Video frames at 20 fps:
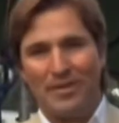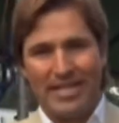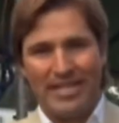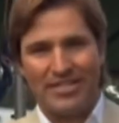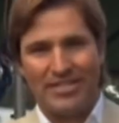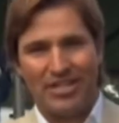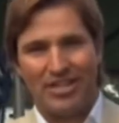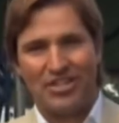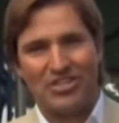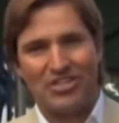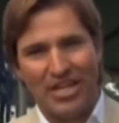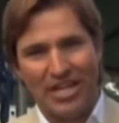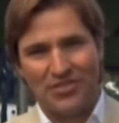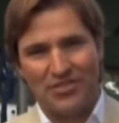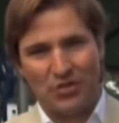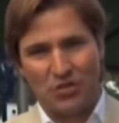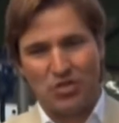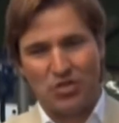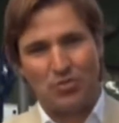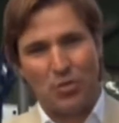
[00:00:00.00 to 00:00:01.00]

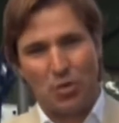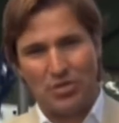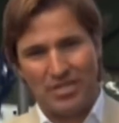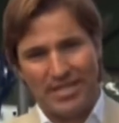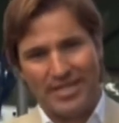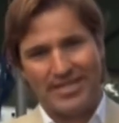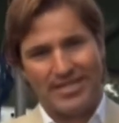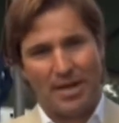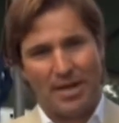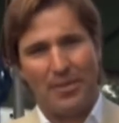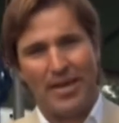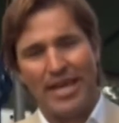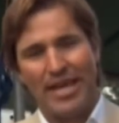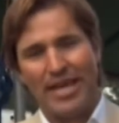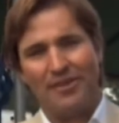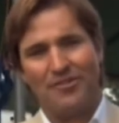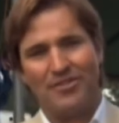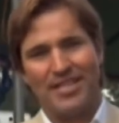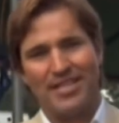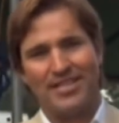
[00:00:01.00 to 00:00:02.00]
successful sporting summer
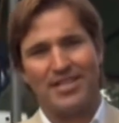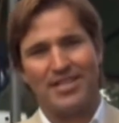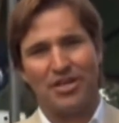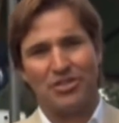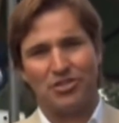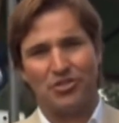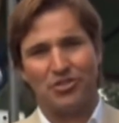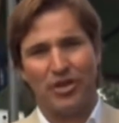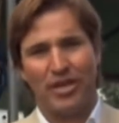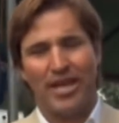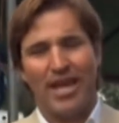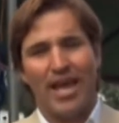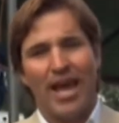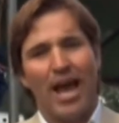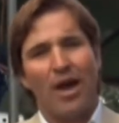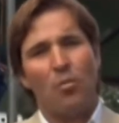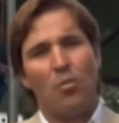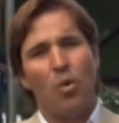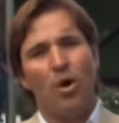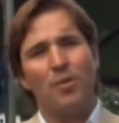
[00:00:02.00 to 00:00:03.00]
here in this country,
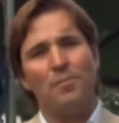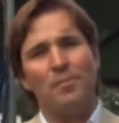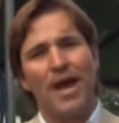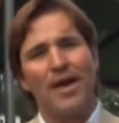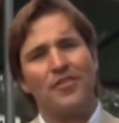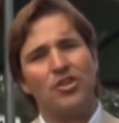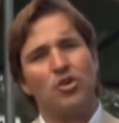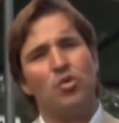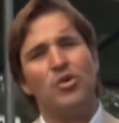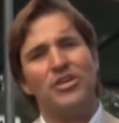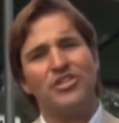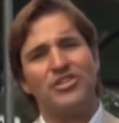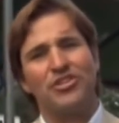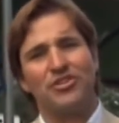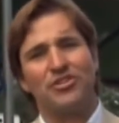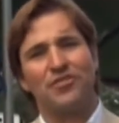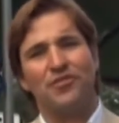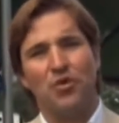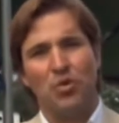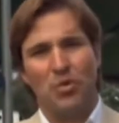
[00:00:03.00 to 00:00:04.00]
and one man that always
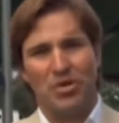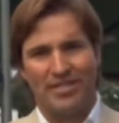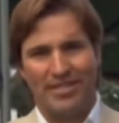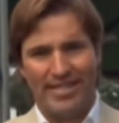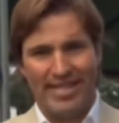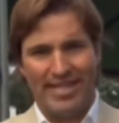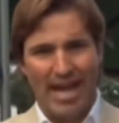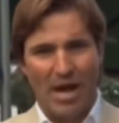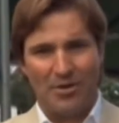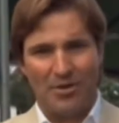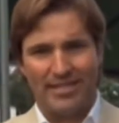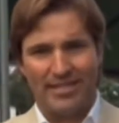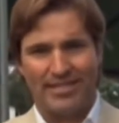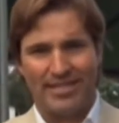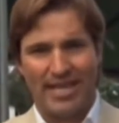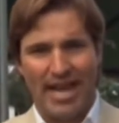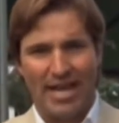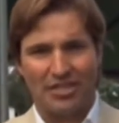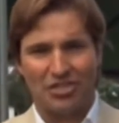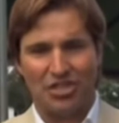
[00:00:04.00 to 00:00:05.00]
looks forward to the Audi
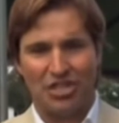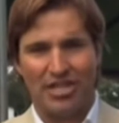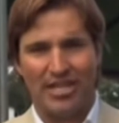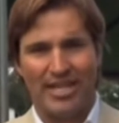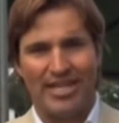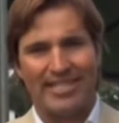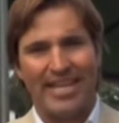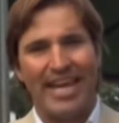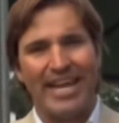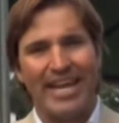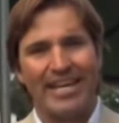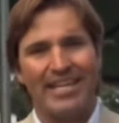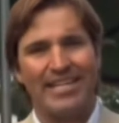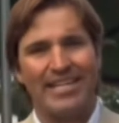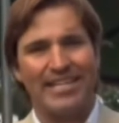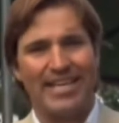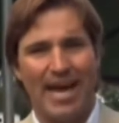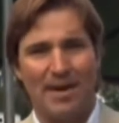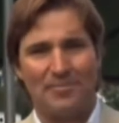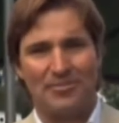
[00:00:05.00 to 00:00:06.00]
International is
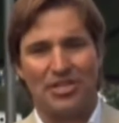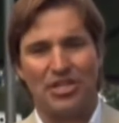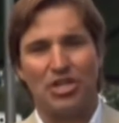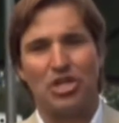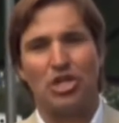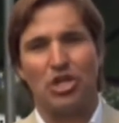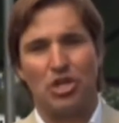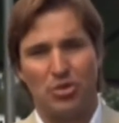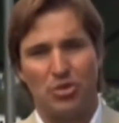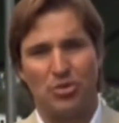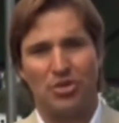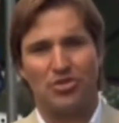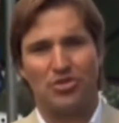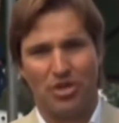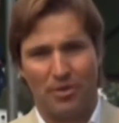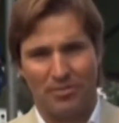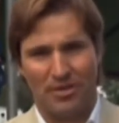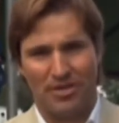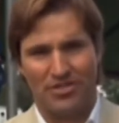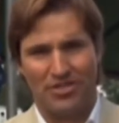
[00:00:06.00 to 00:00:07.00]
England captain Luke
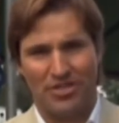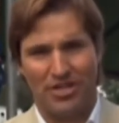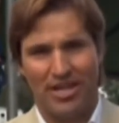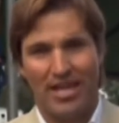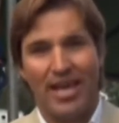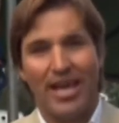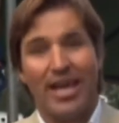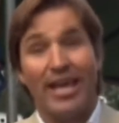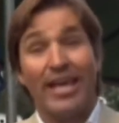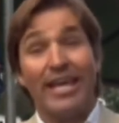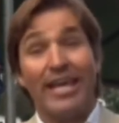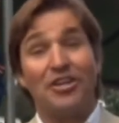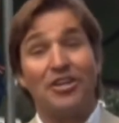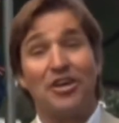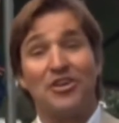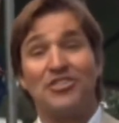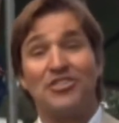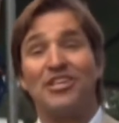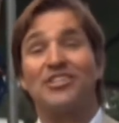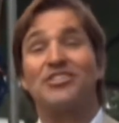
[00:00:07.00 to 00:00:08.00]
Tomlinson. He
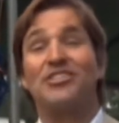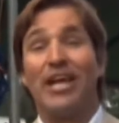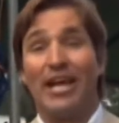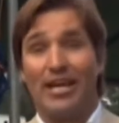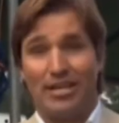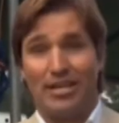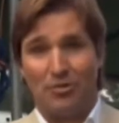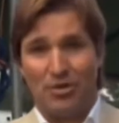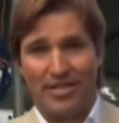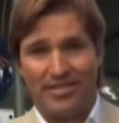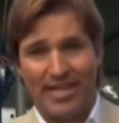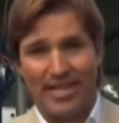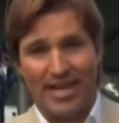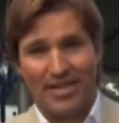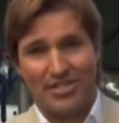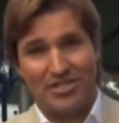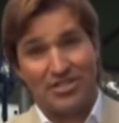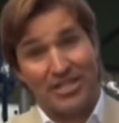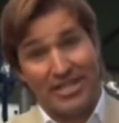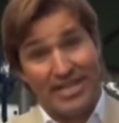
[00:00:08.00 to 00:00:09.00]
knows exactly what it
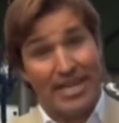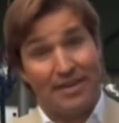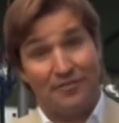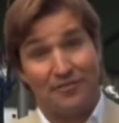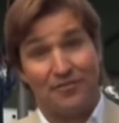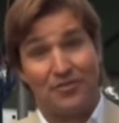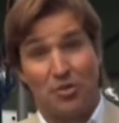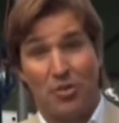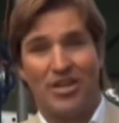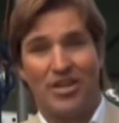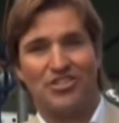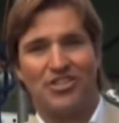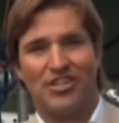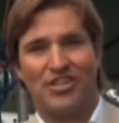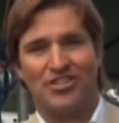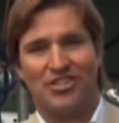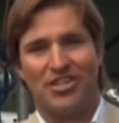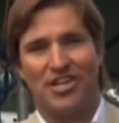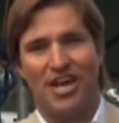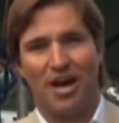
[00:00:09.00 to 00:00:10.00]
takes to lift the
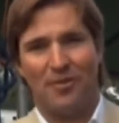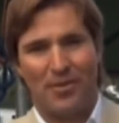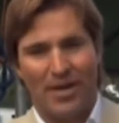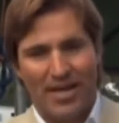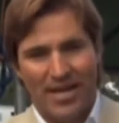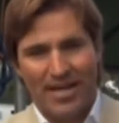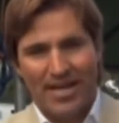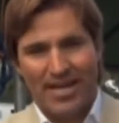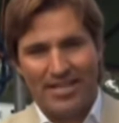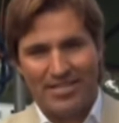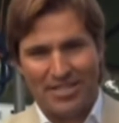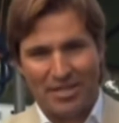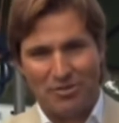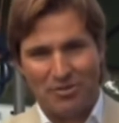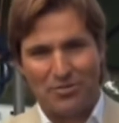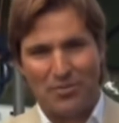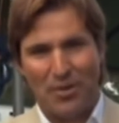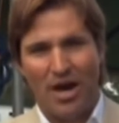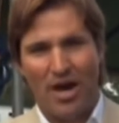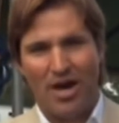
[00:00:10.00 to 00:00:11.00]
Westchester Cup, as he was
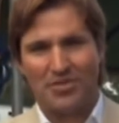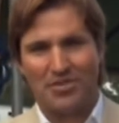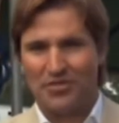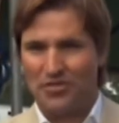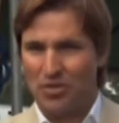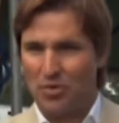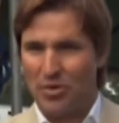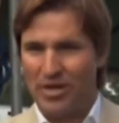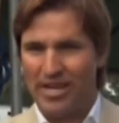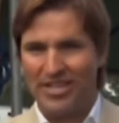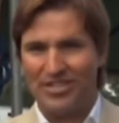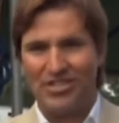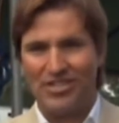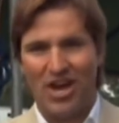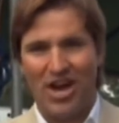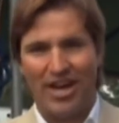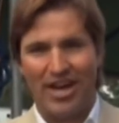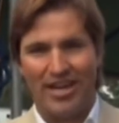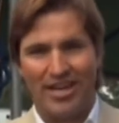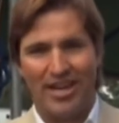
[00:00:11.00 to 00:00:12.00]
part of the winning
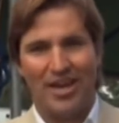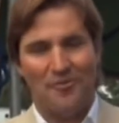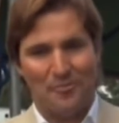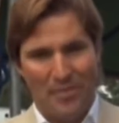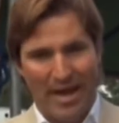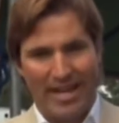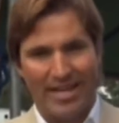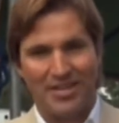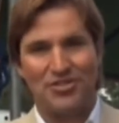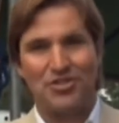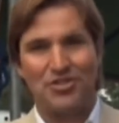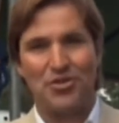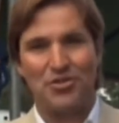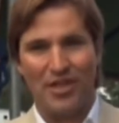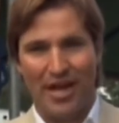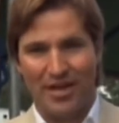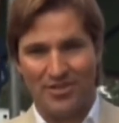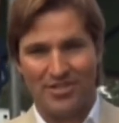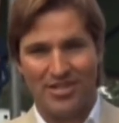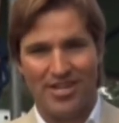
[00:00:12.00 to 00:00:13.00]
side back in
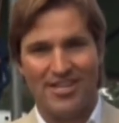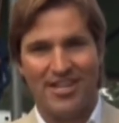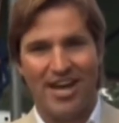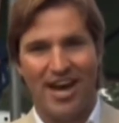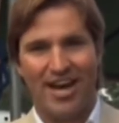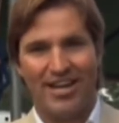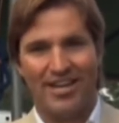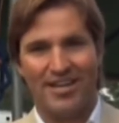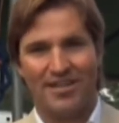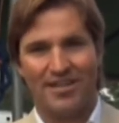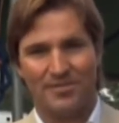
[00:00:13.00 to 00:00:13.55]
2009.